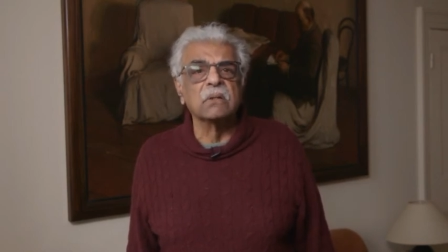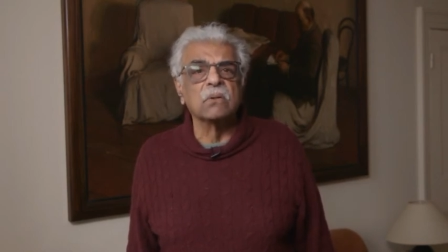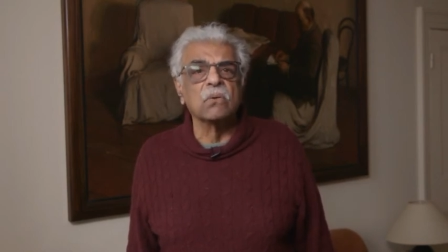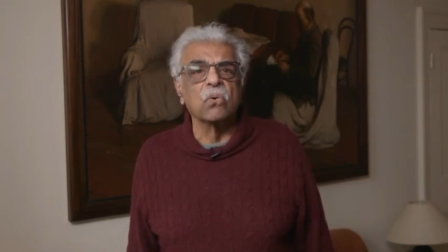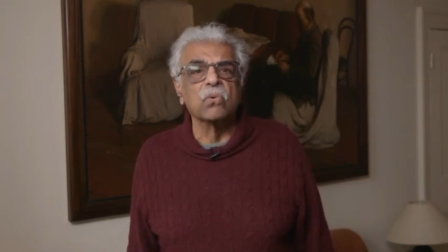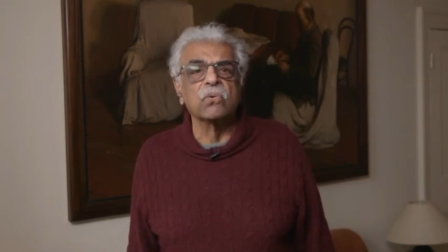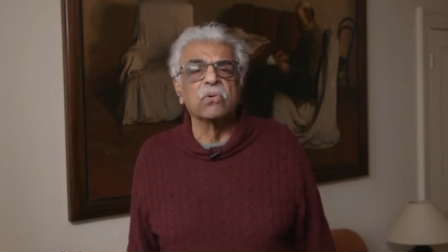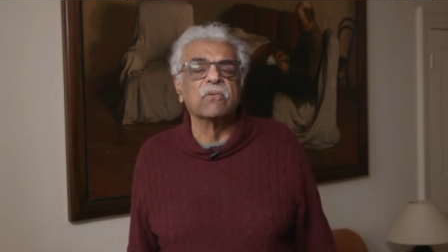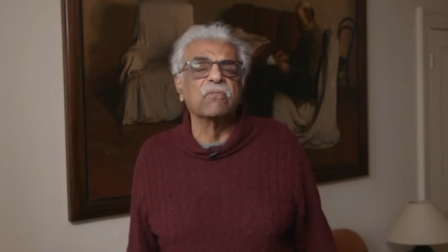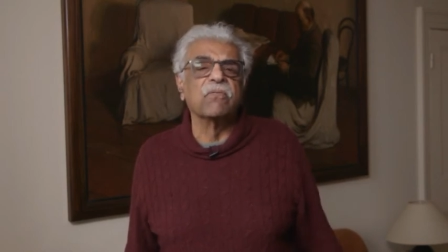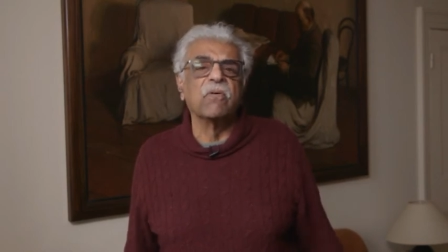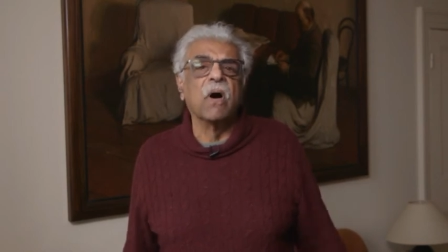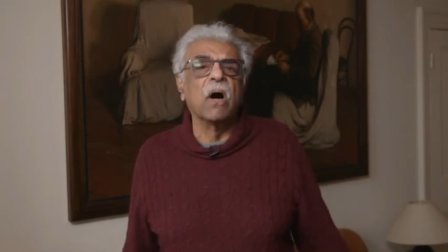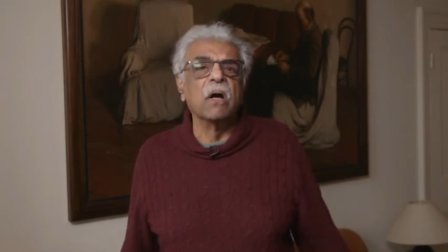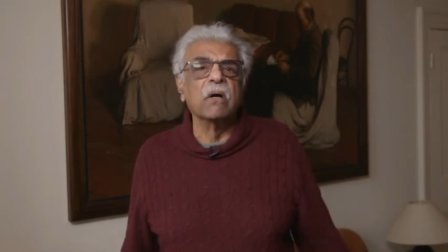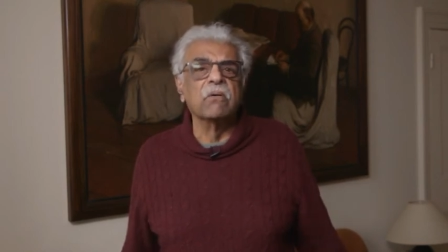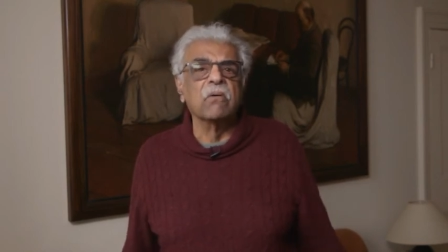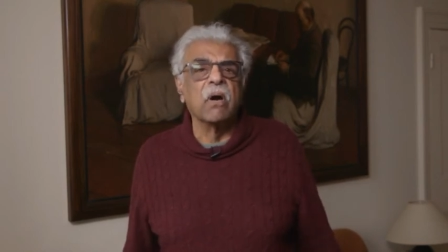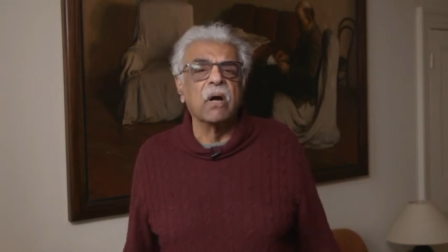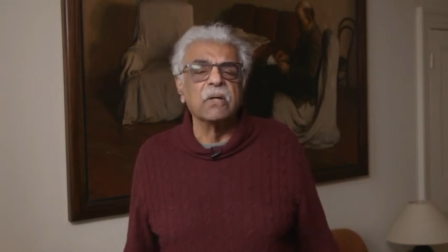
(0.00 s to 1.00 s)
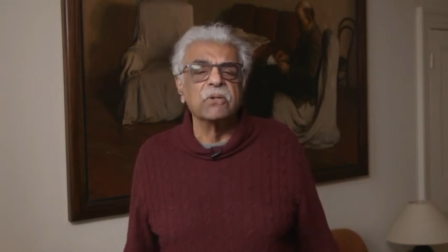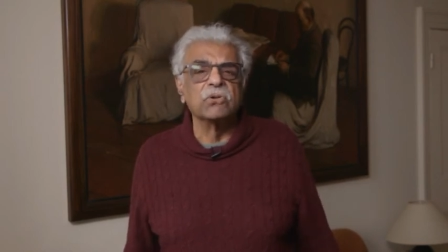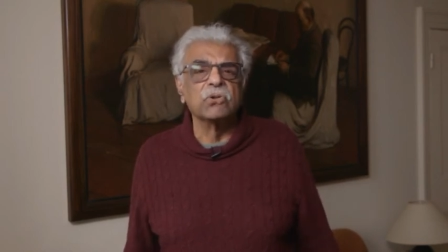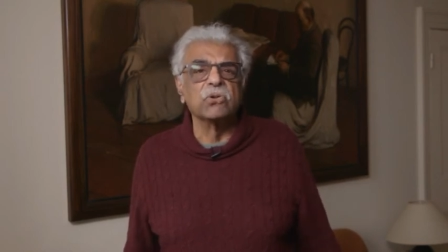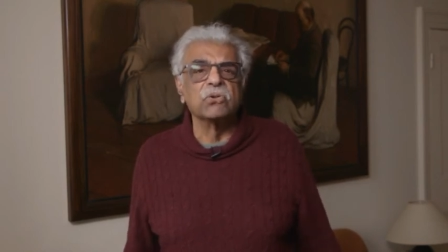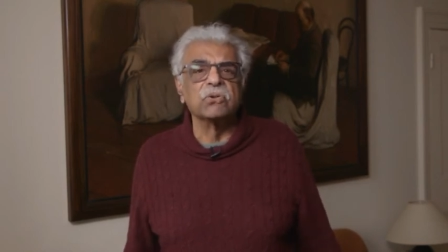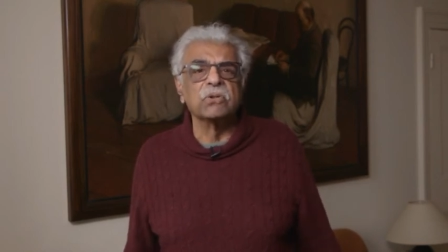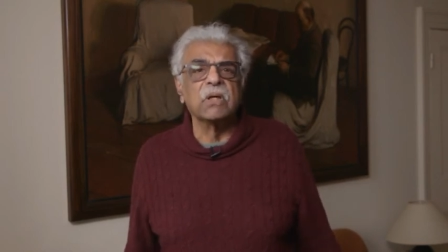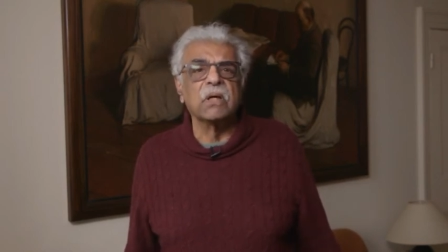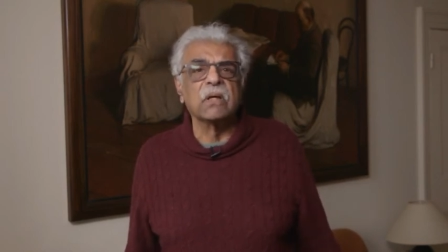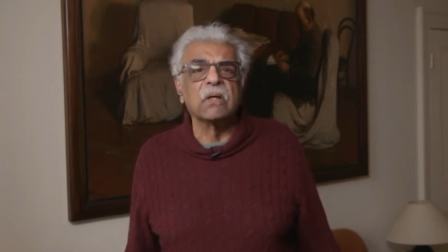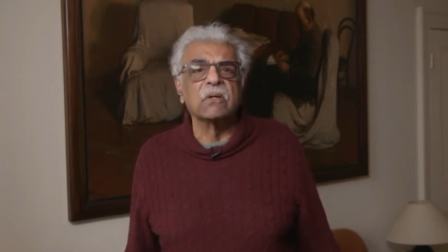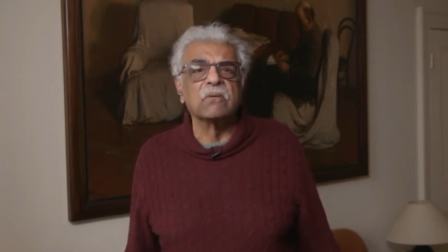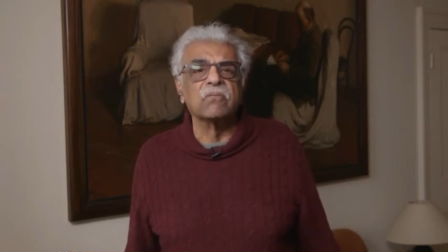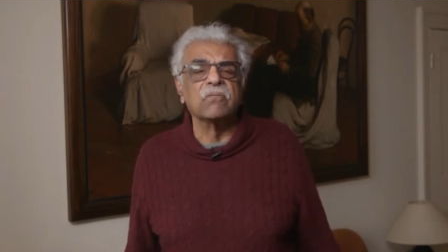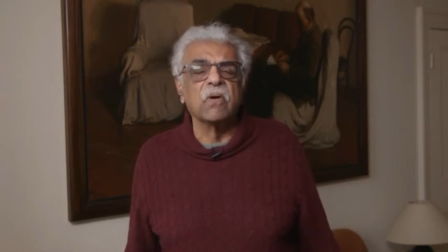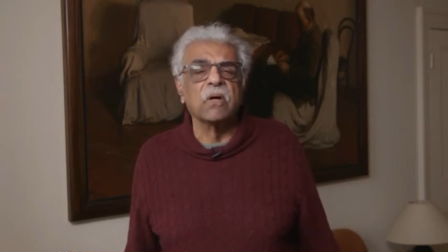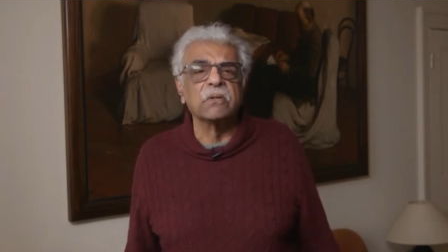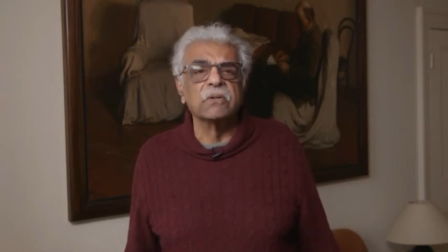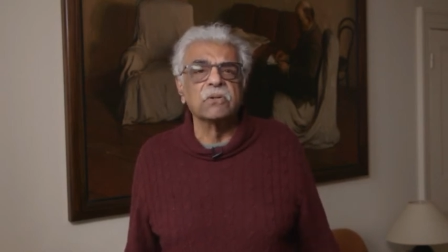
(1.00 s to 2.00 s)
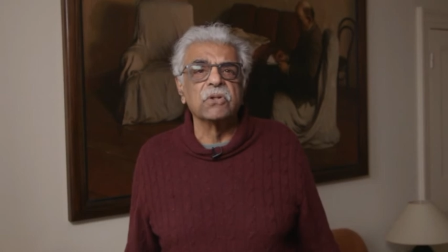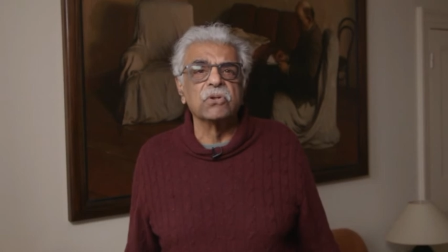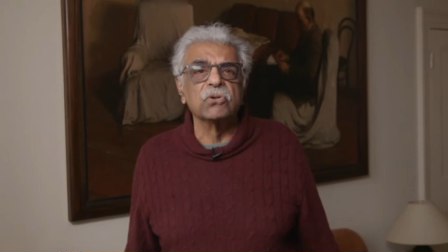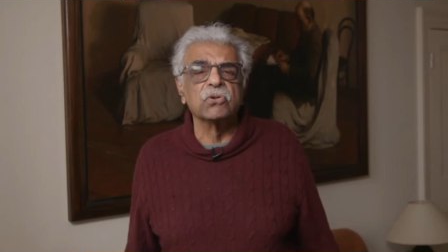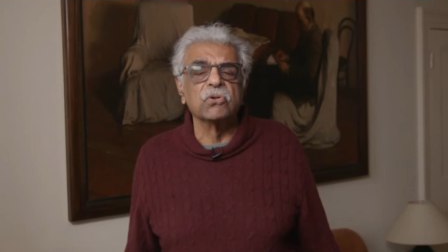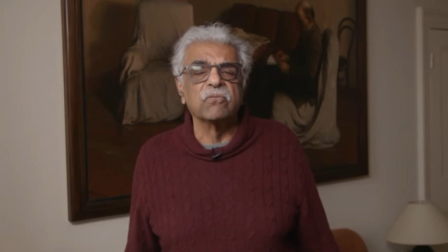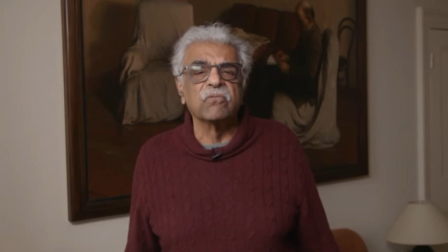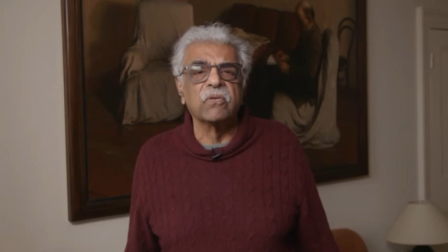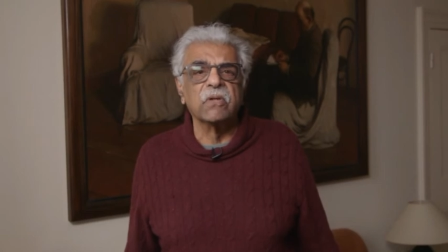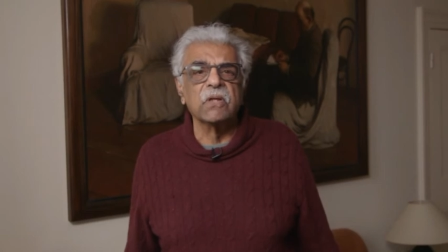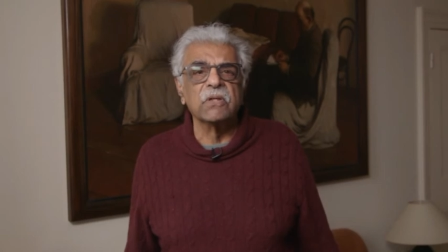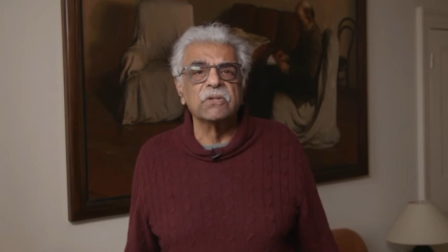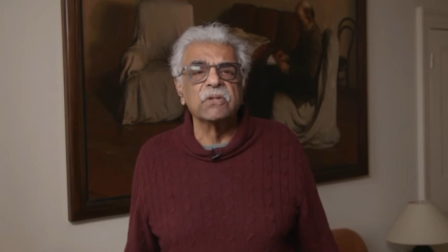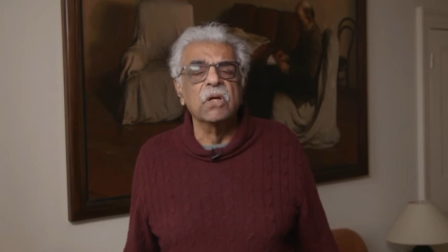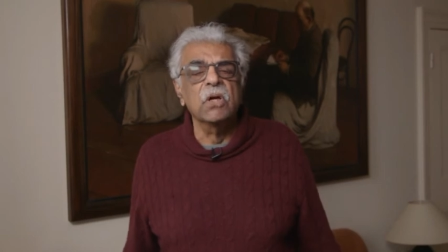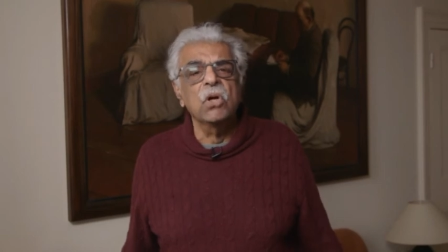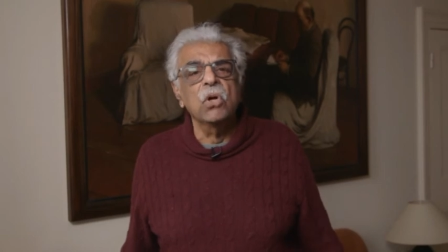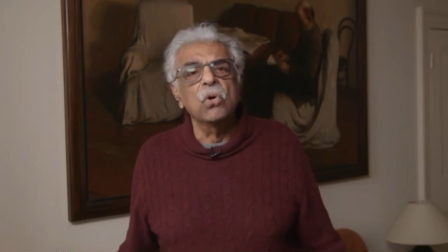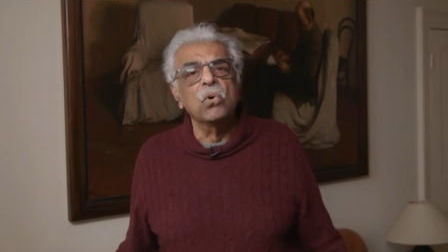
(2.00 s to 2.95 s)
or the far right should take advantage of this,